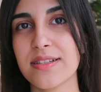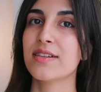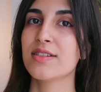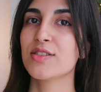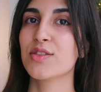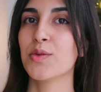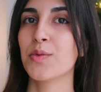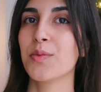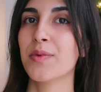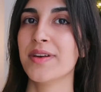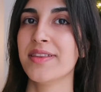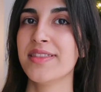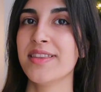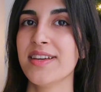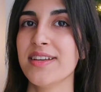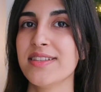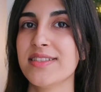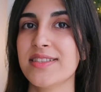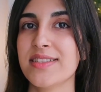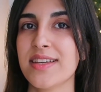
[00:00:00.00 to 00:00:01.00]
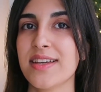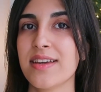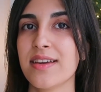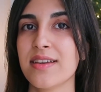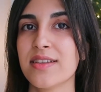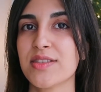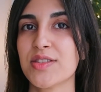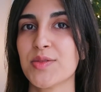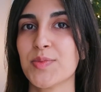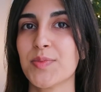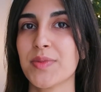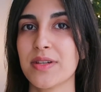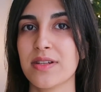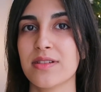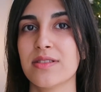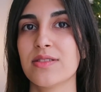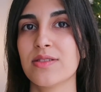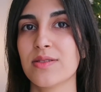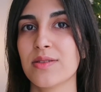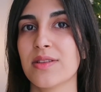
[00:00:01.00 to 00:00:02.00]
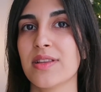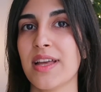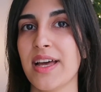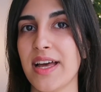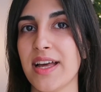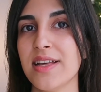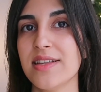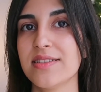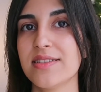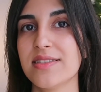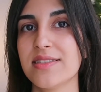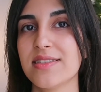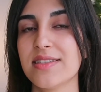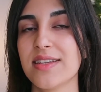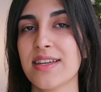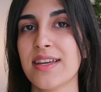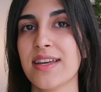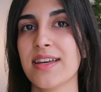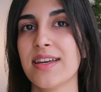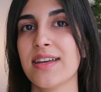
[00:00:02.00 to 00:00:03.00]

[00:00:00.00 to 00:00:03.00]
So when they say it's built to last,